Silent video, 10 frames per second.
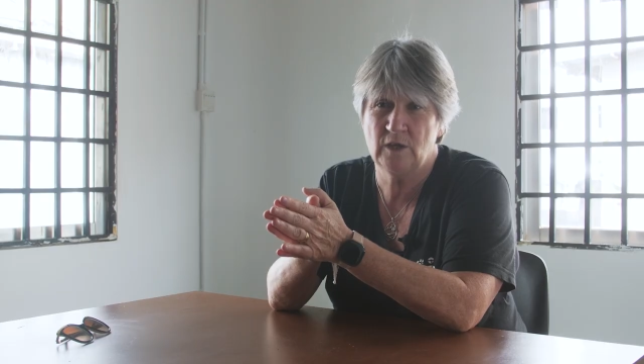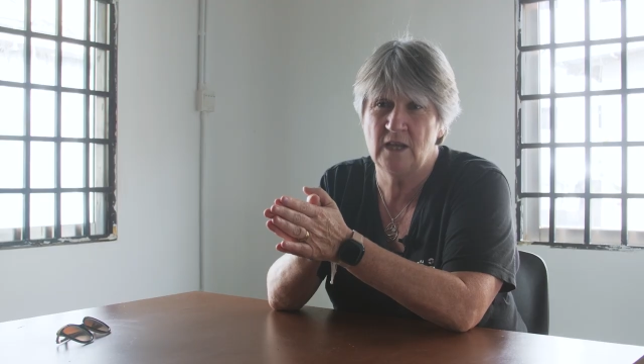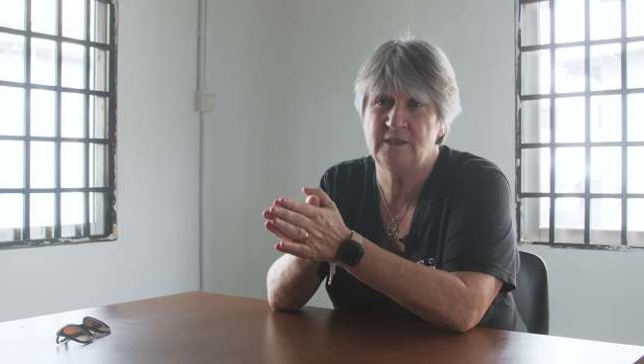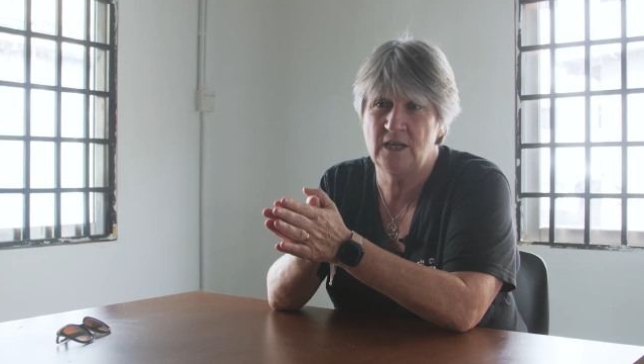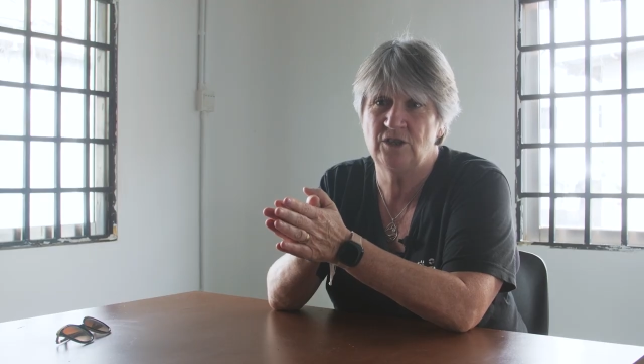
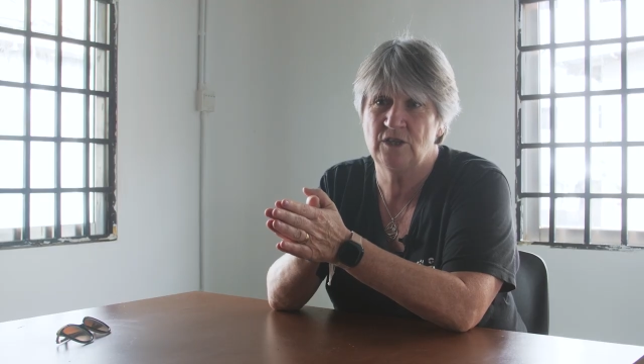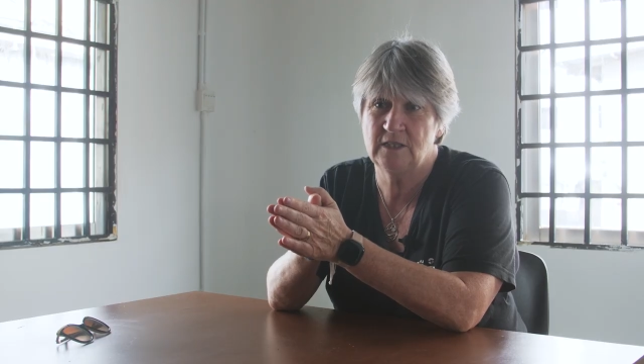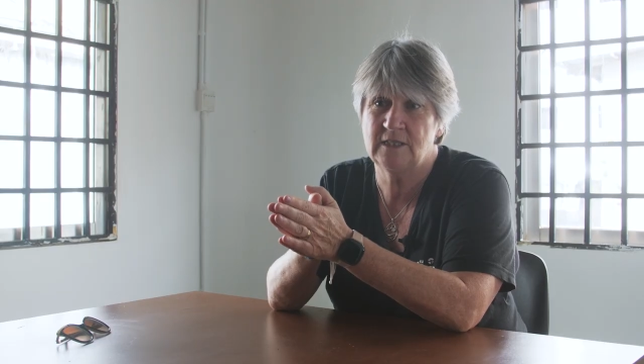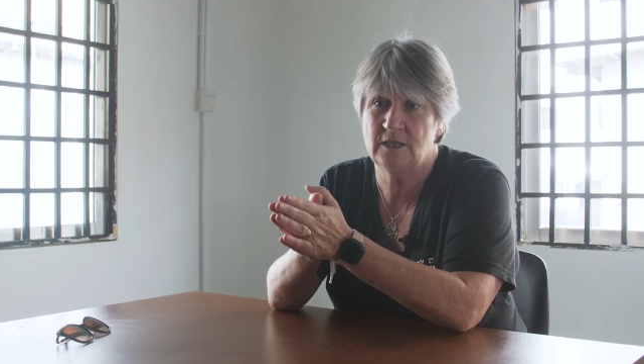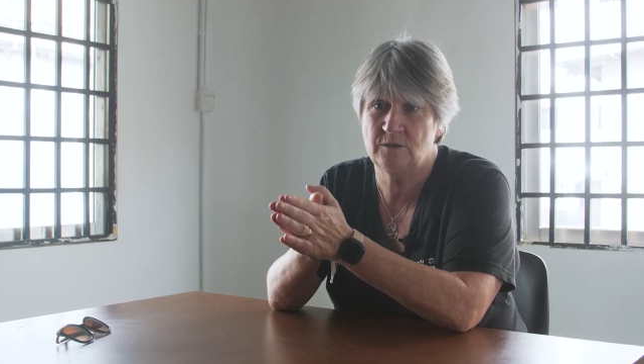
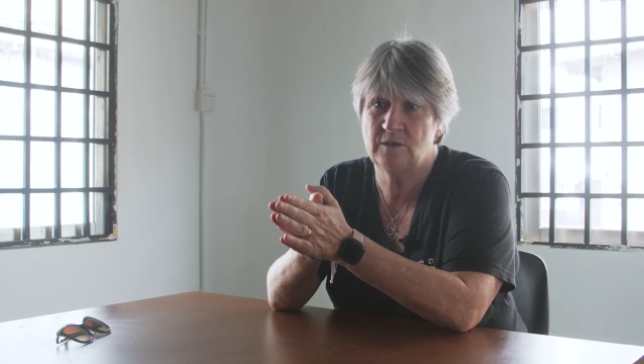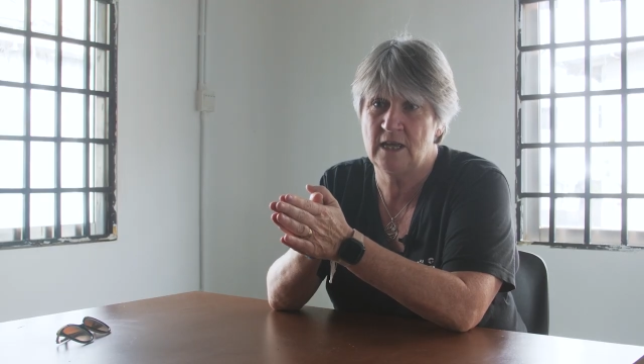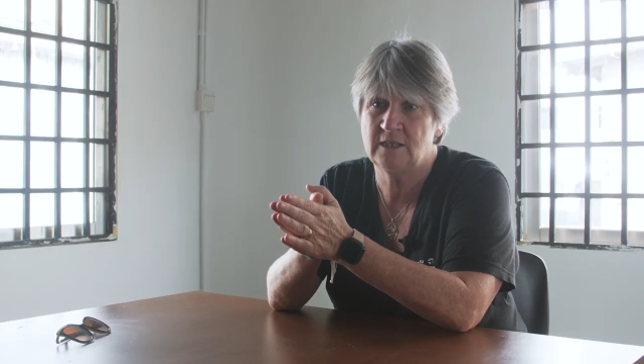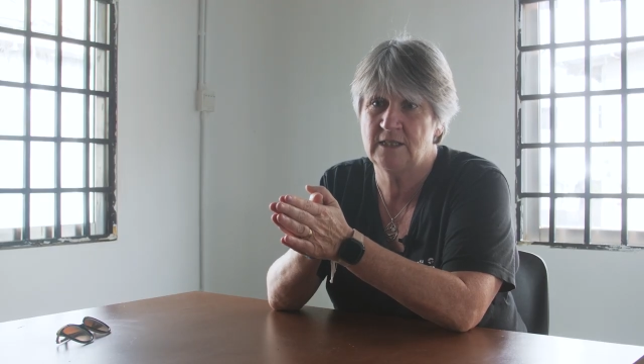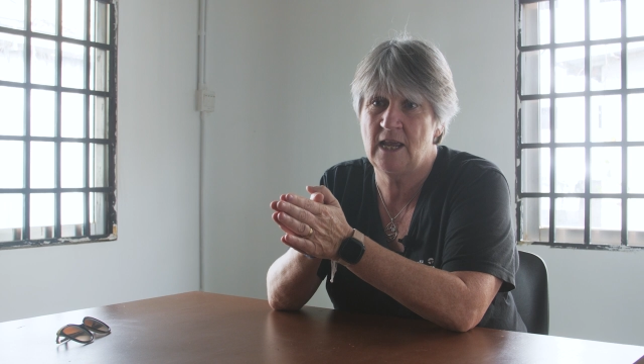organizations
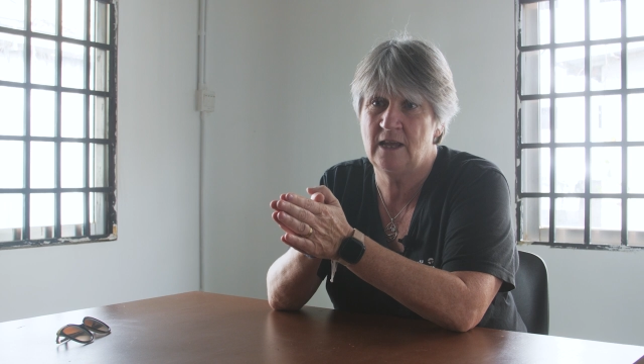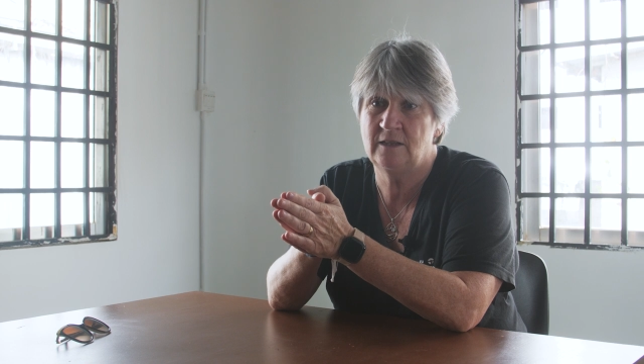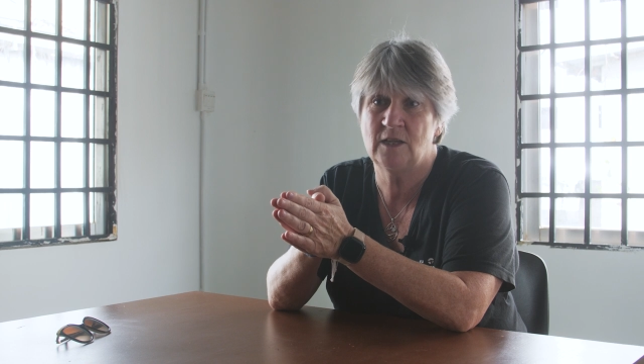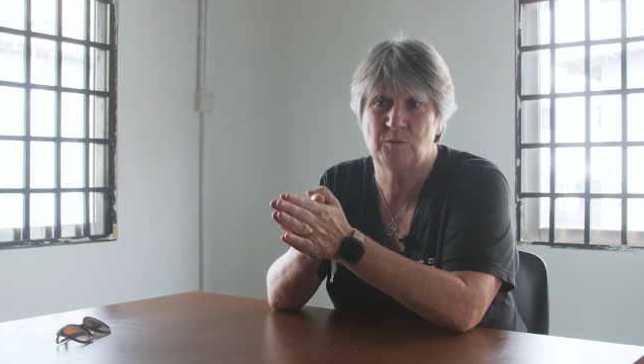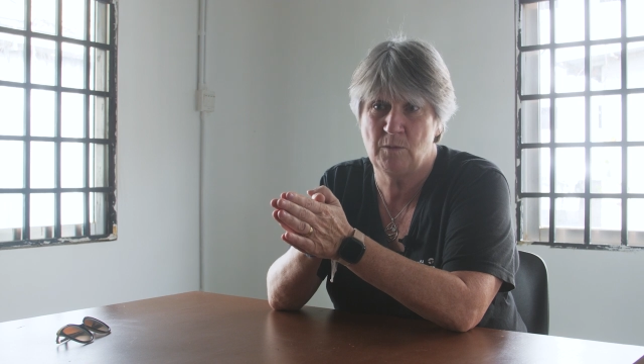
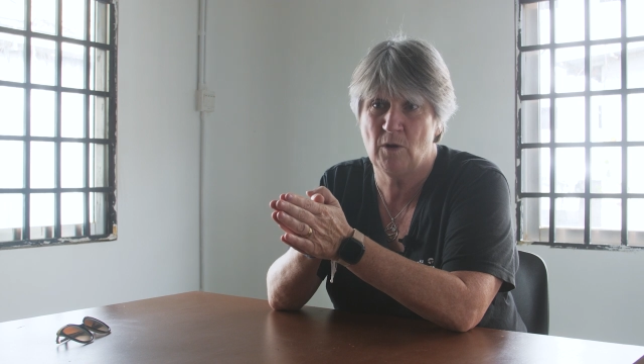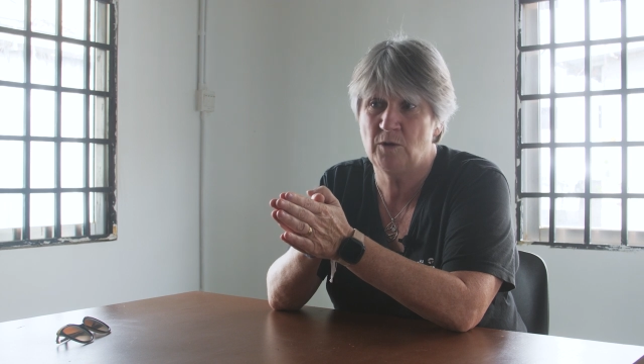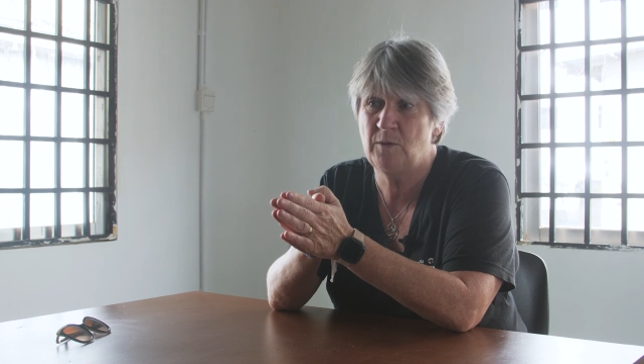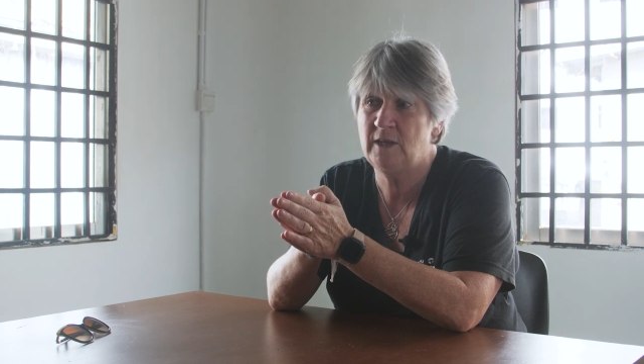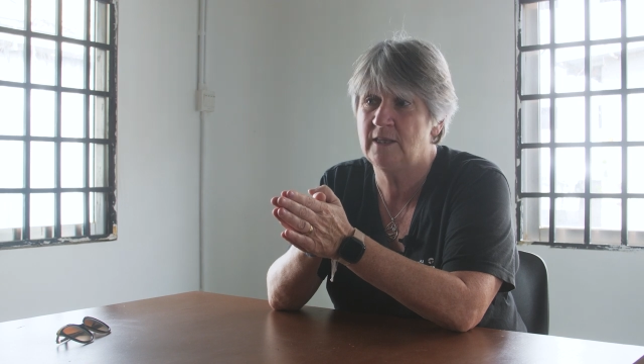that we
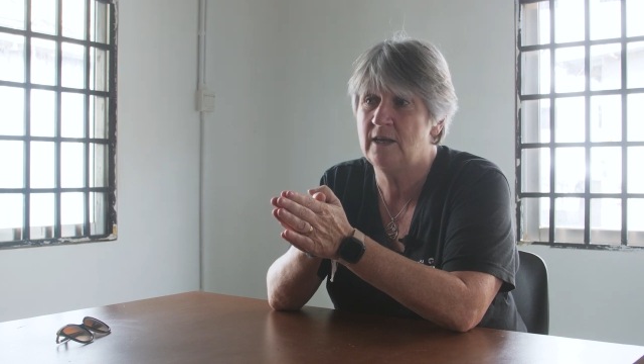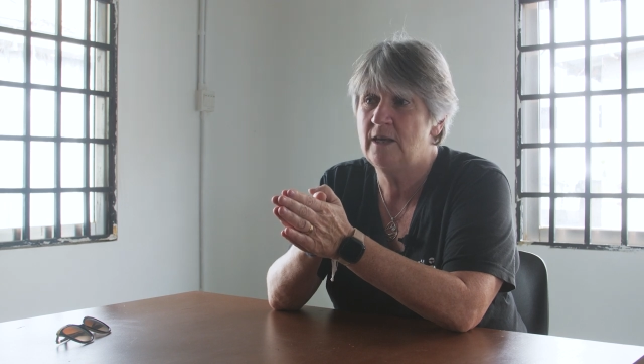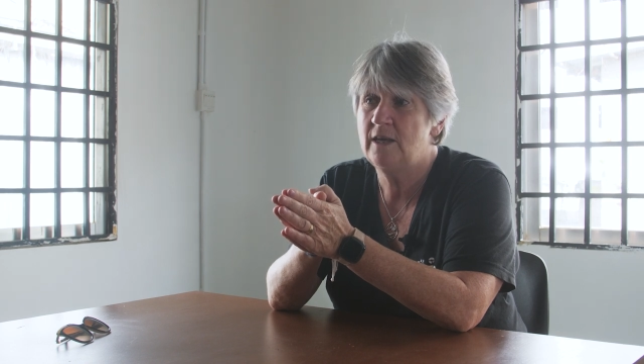work with,